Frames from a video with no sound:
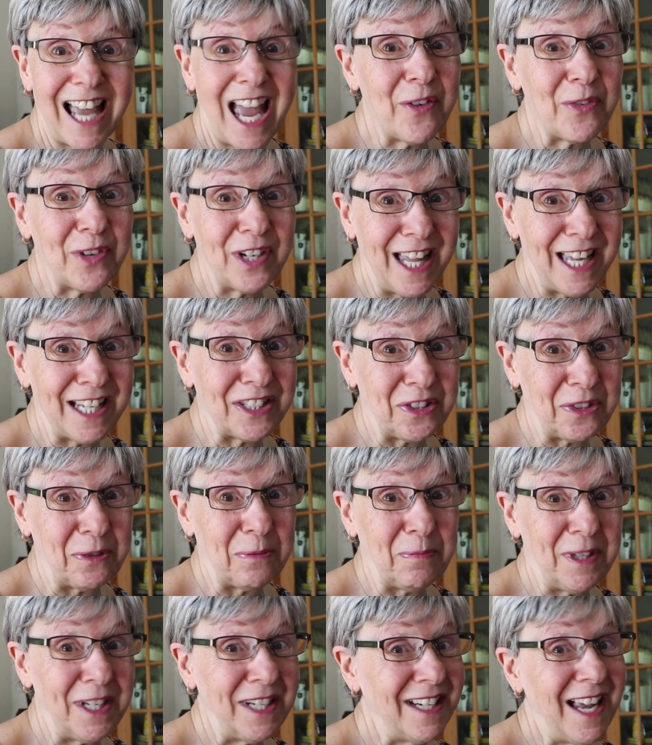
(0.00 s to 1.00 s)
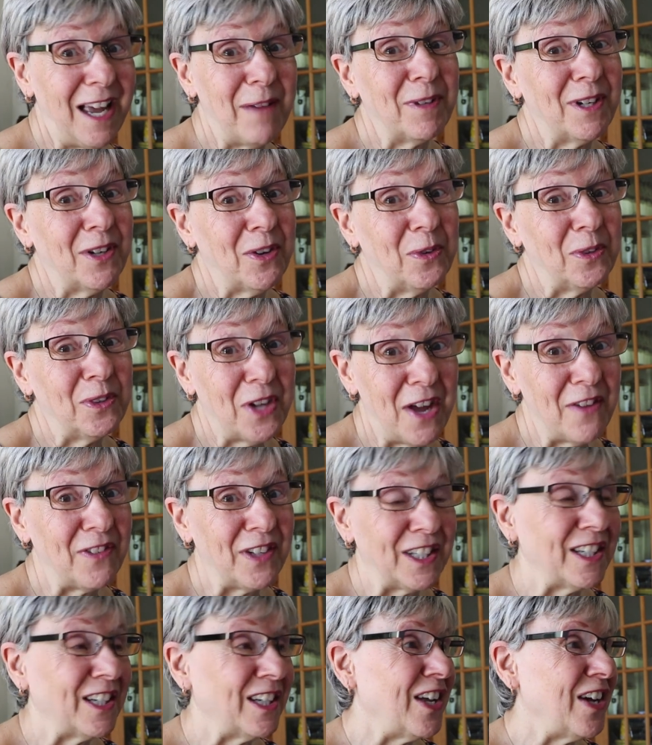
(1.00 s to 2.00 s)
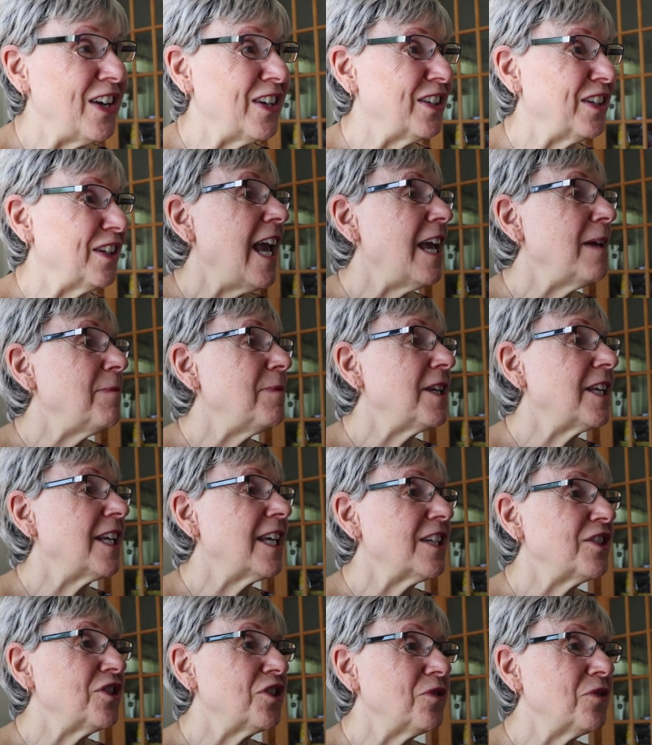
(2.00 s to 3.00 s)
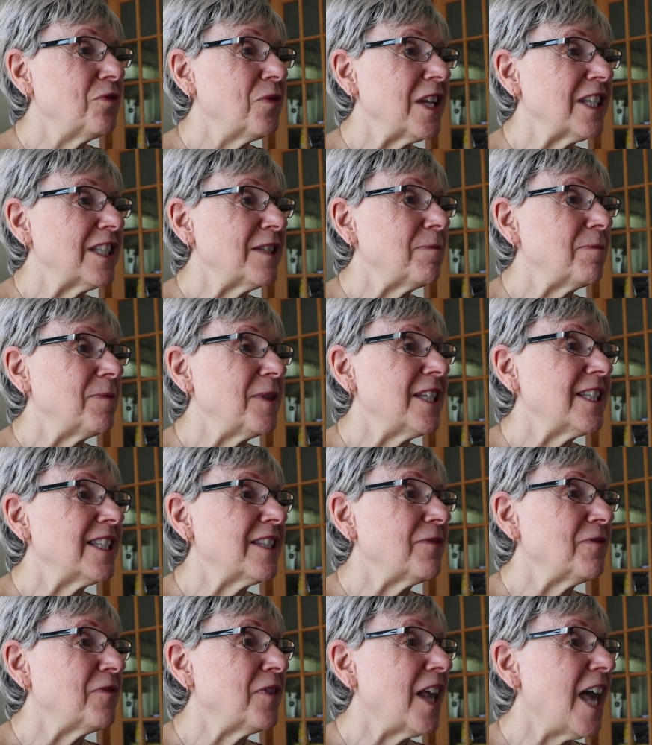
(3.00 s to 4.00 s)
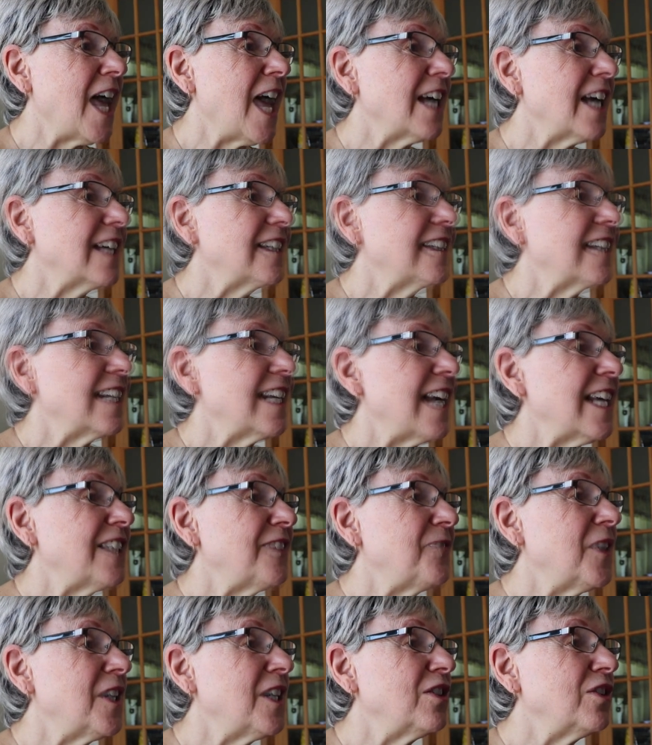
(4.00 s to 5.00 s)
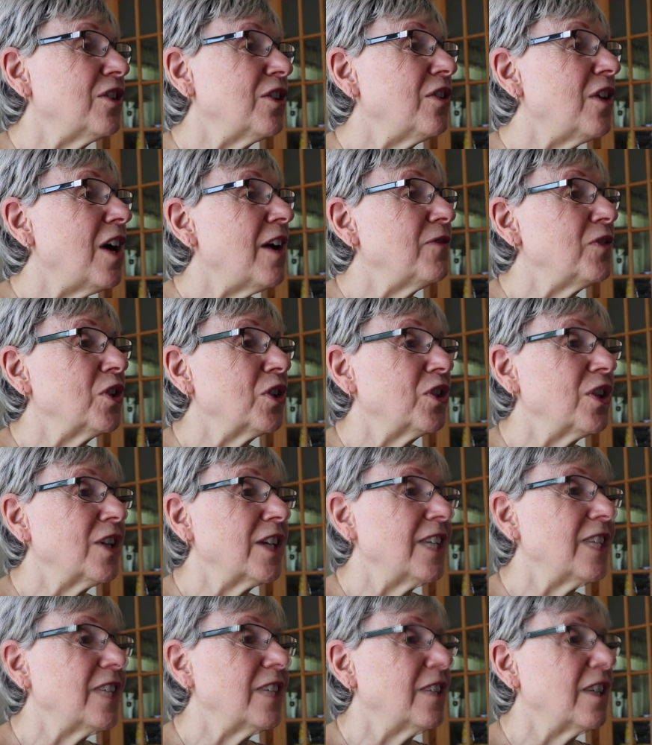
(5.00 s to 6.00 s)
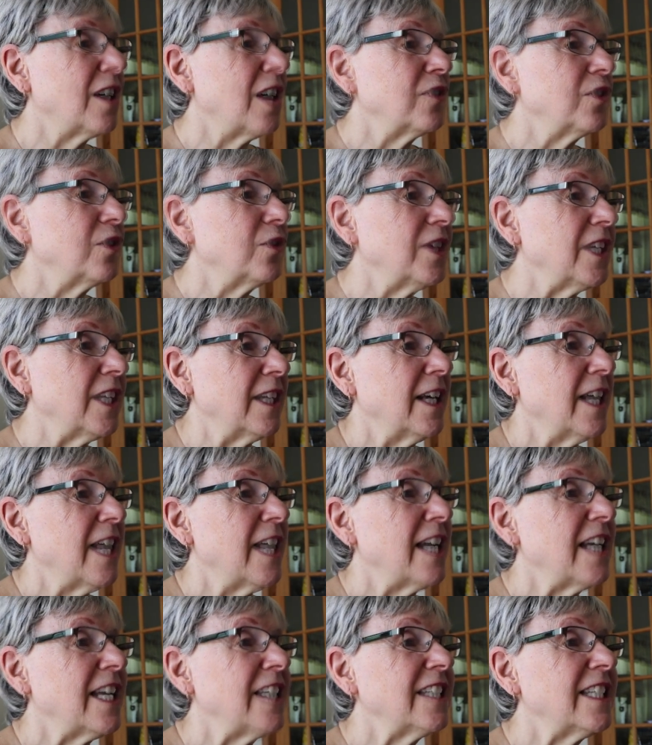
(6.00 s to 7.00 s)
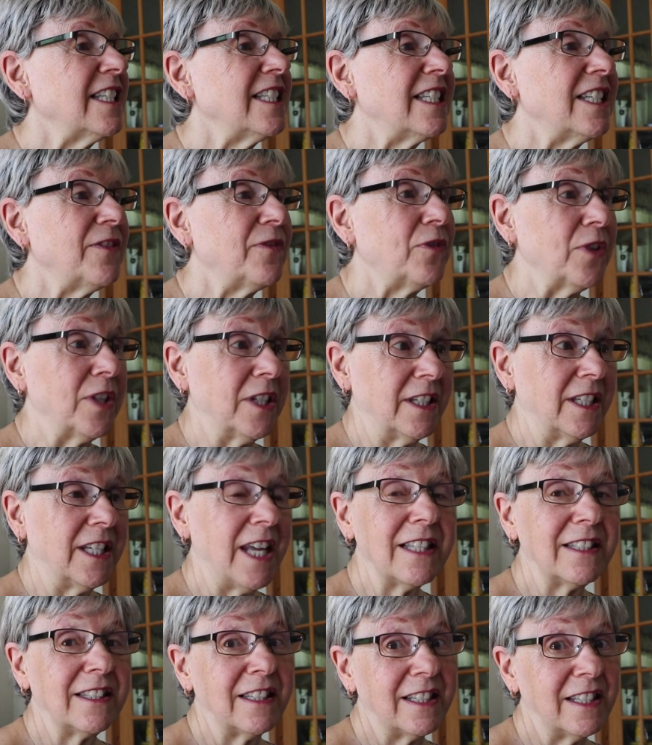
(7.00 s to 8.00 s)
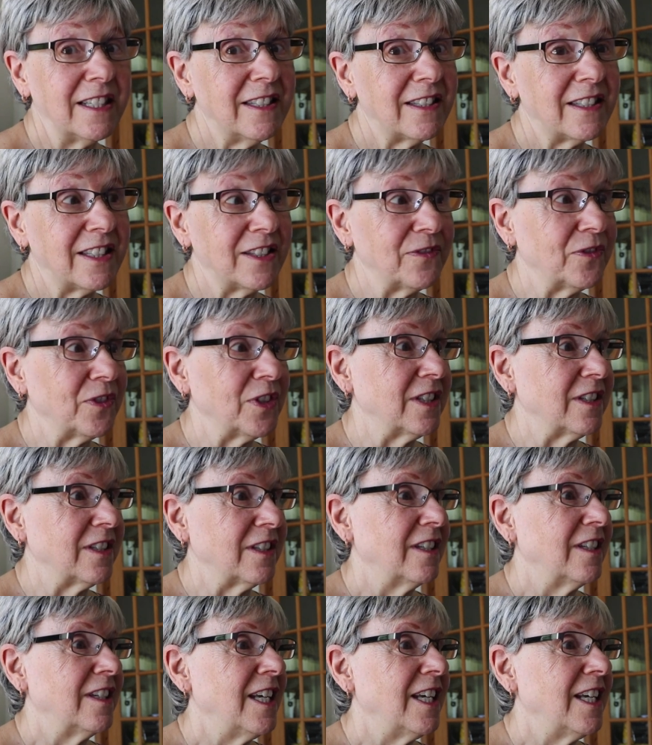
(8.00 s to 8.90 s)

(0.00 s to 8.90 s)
I would like to, but I'm going to hold off a little longer. AB Kitchen Recipes and Vlogs. Nice video of your cooking, Garduni. Nice and different. Yes, it is different.